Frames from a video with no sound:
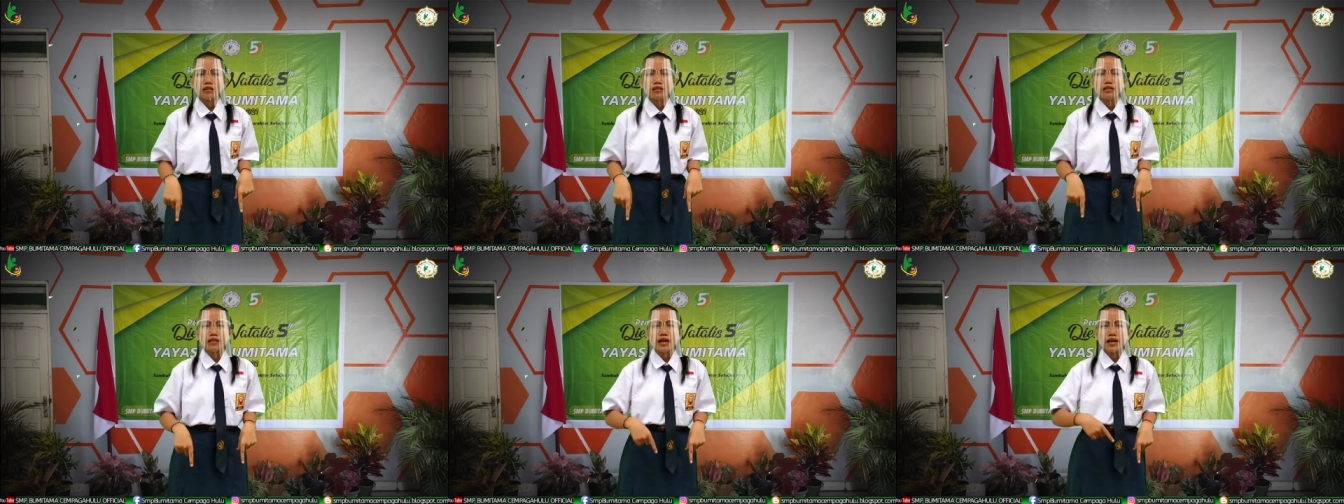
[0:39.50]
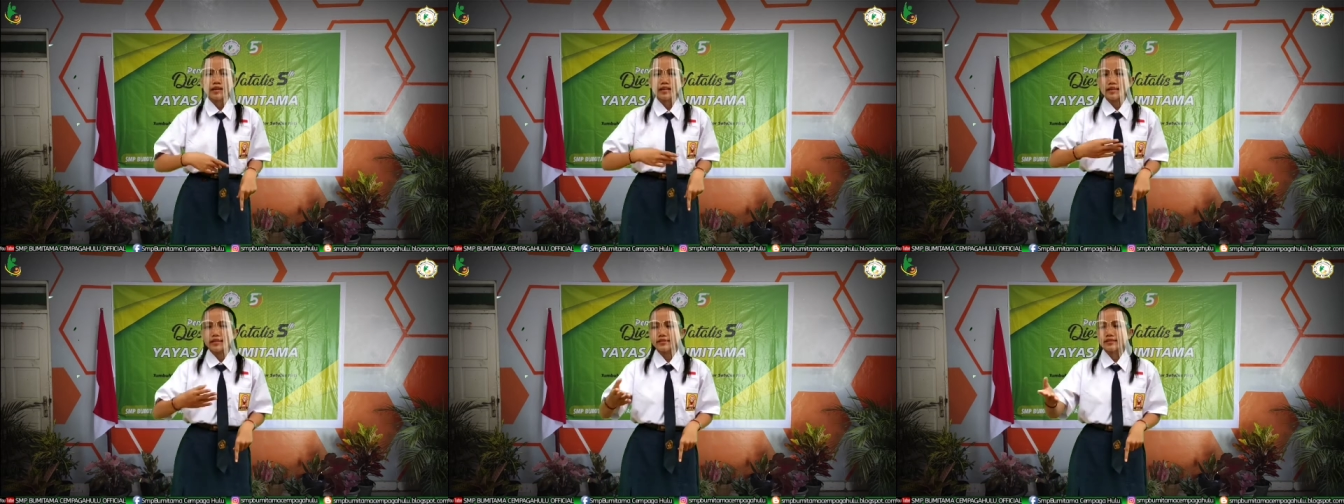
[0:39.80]

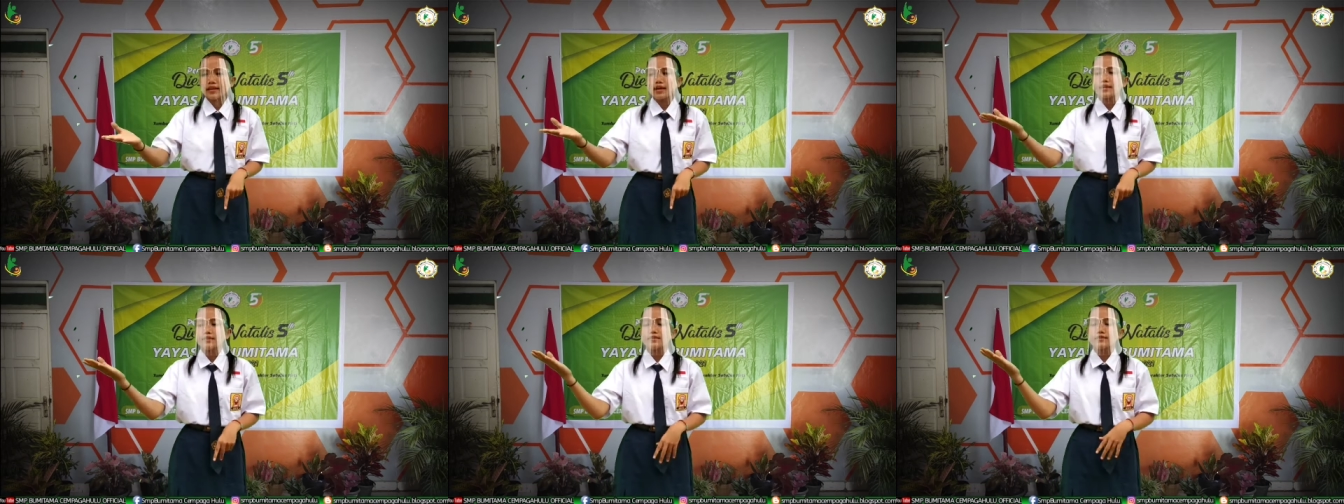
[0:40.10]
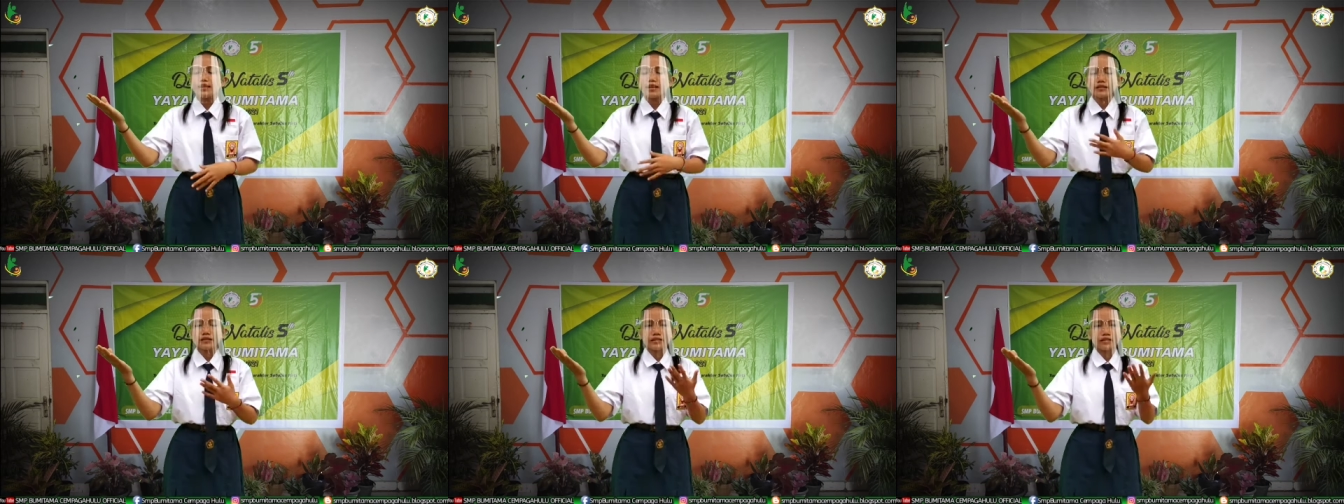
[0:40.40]
Ladies and
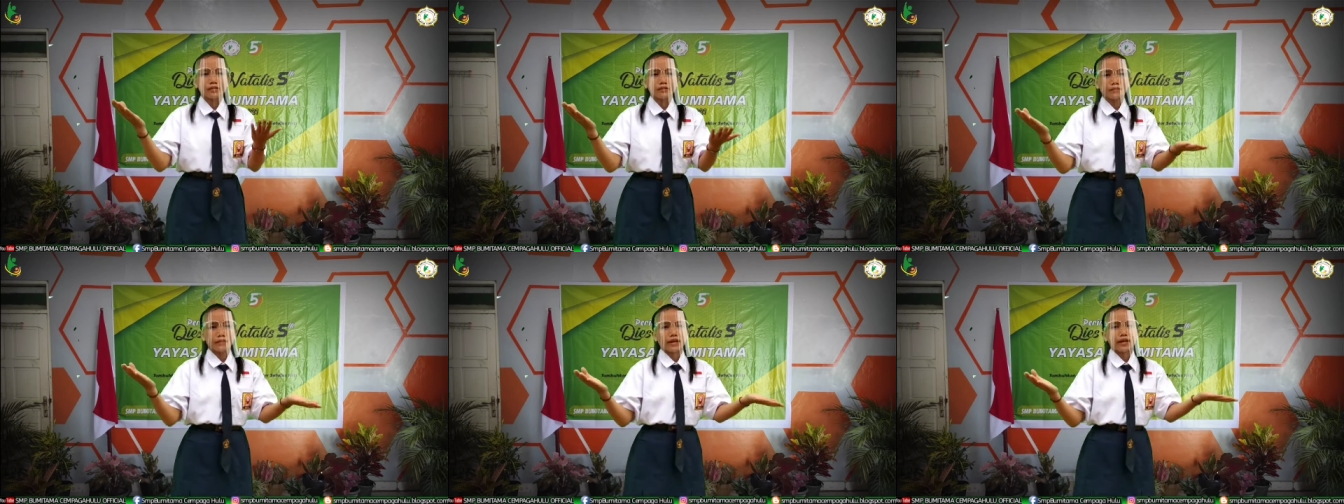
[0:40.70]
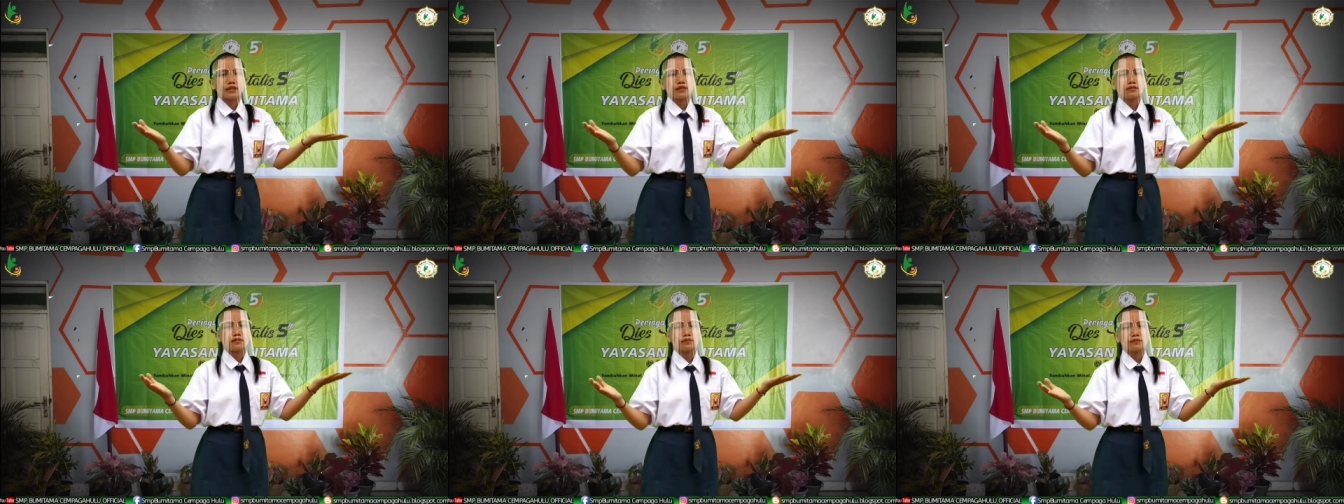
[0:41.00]

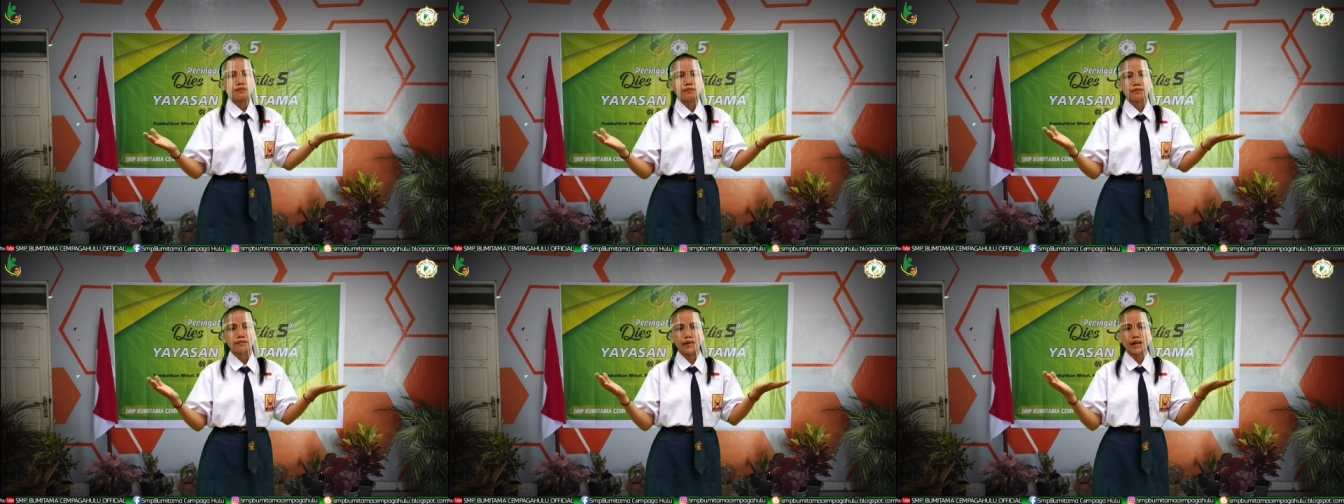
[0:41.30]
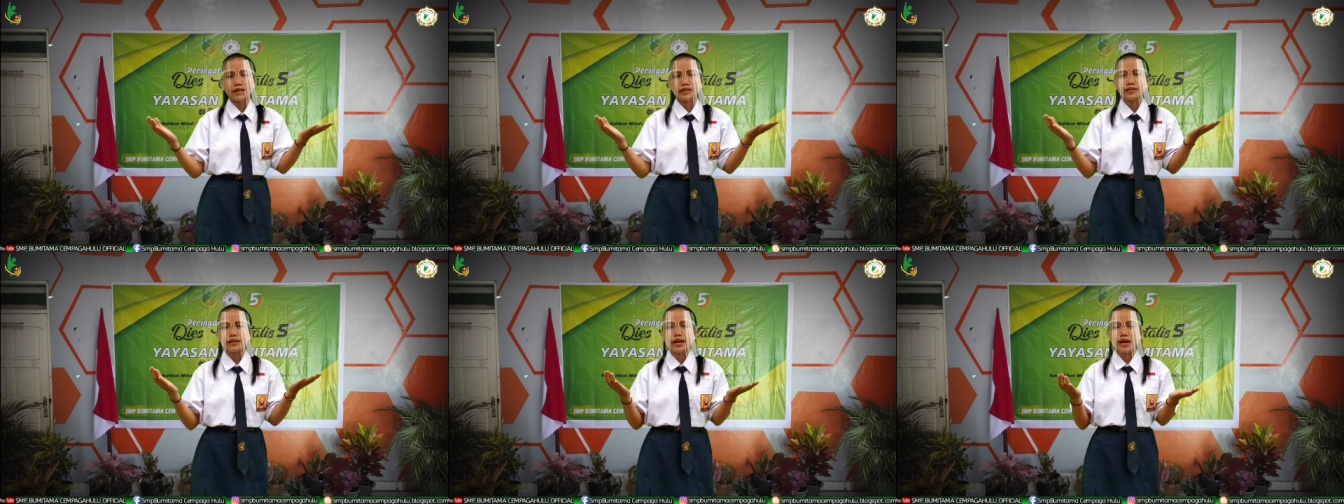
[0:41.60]
gentlemen,
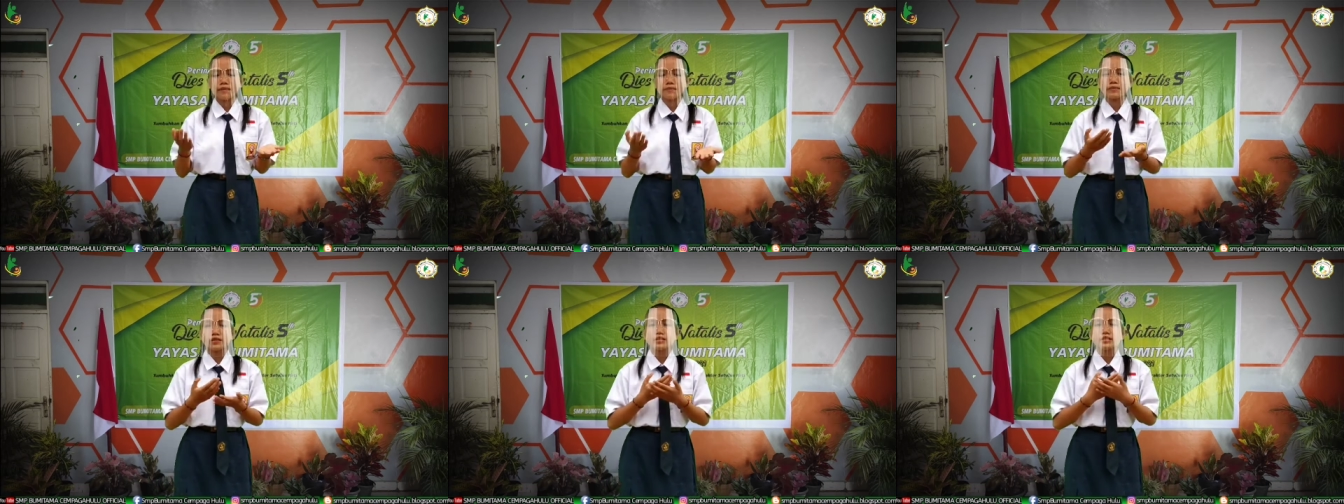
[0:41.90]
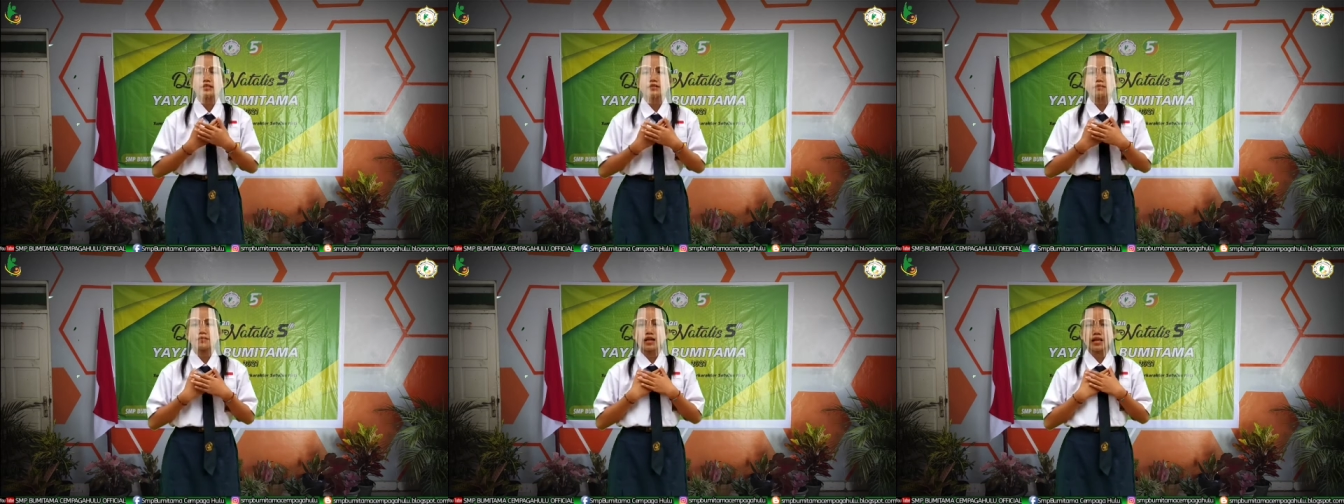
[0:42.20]
my name
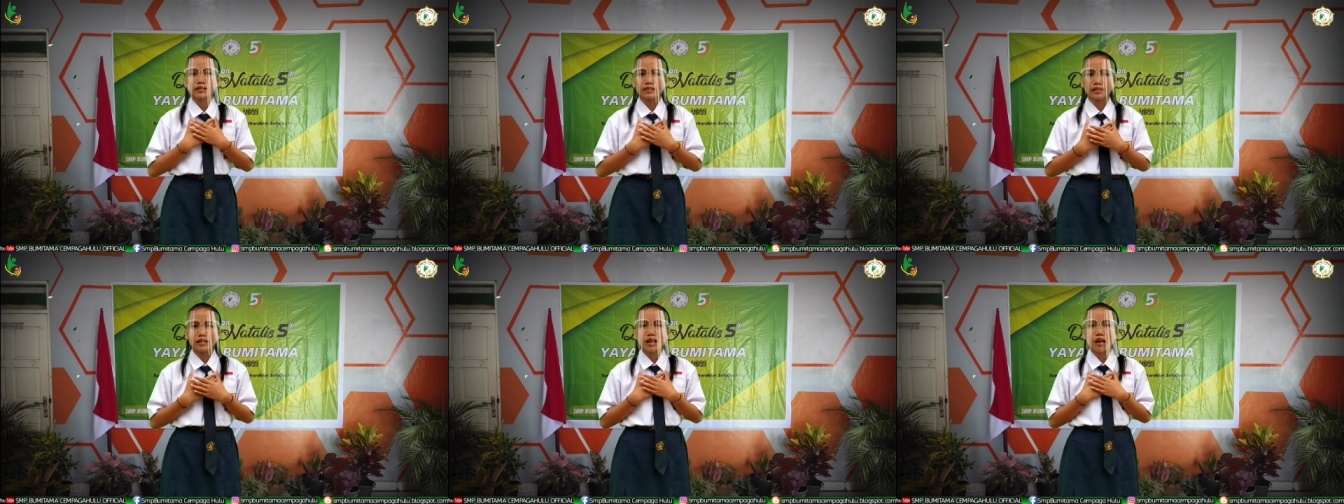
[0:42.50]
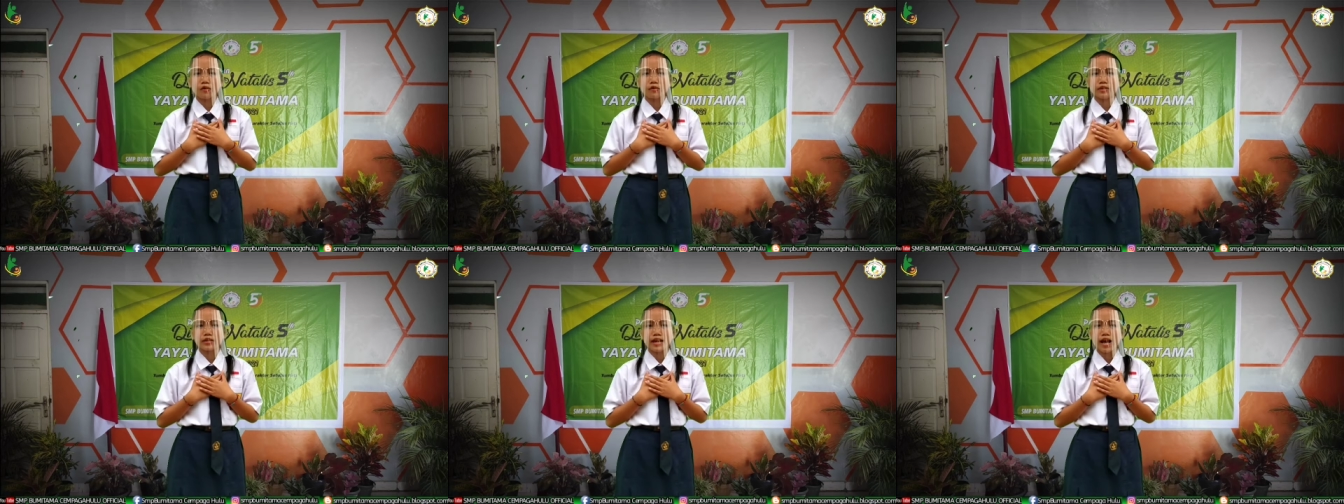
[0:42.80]
is Melati
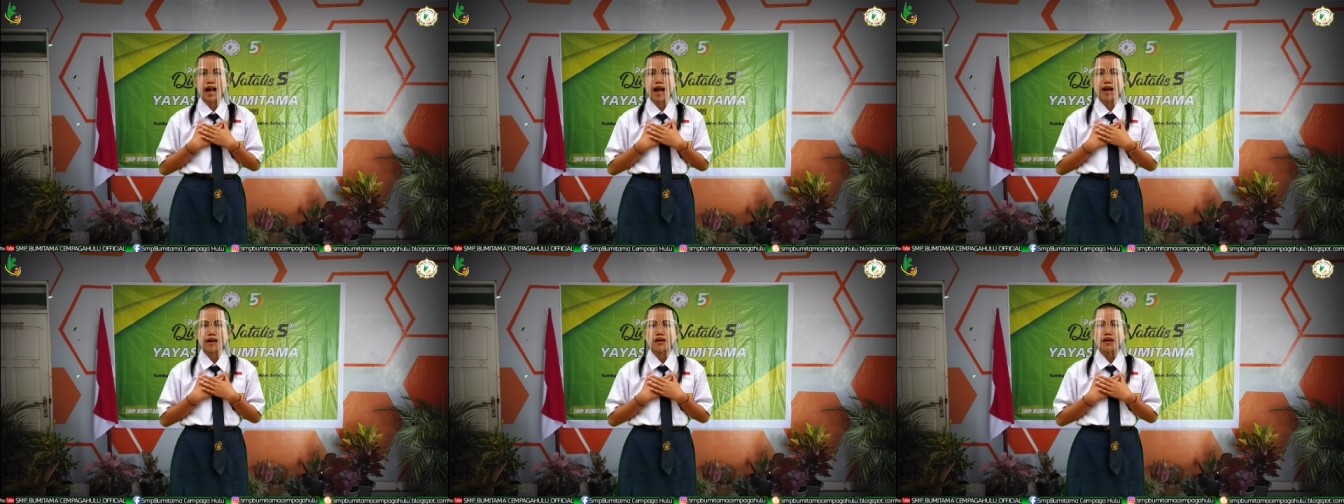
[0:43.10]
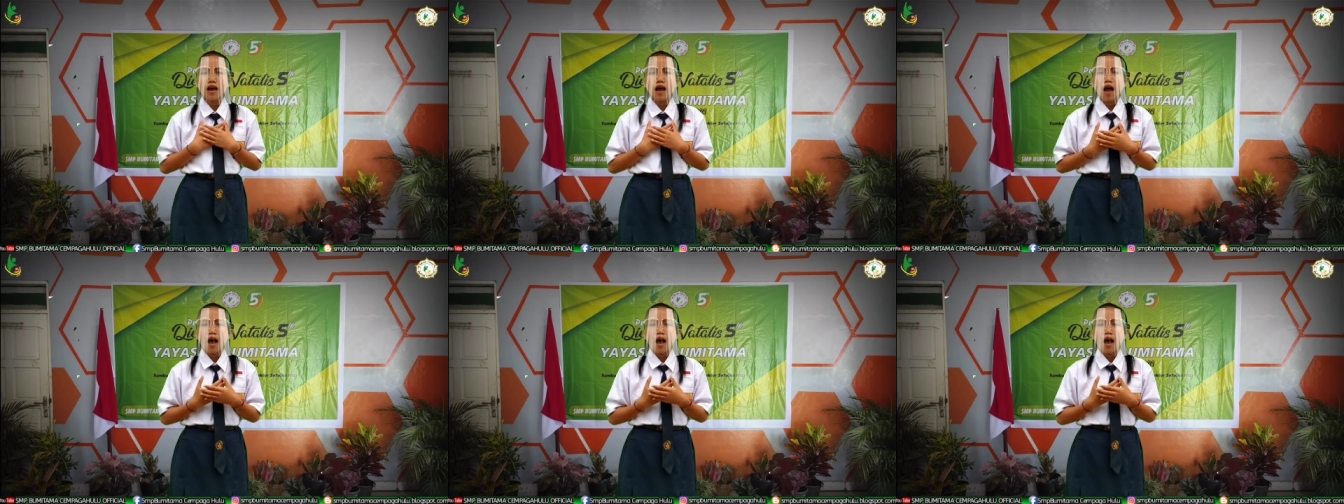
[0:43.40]
Laudya.